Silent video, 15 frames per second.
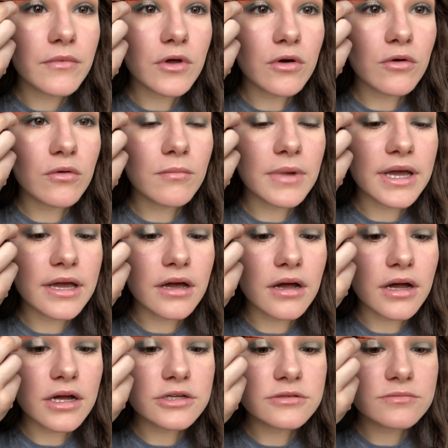Oh my
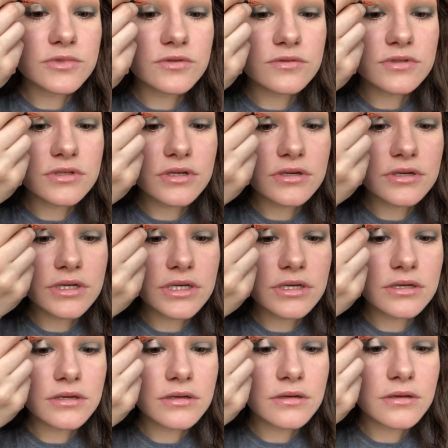gosh, I'm so sorry.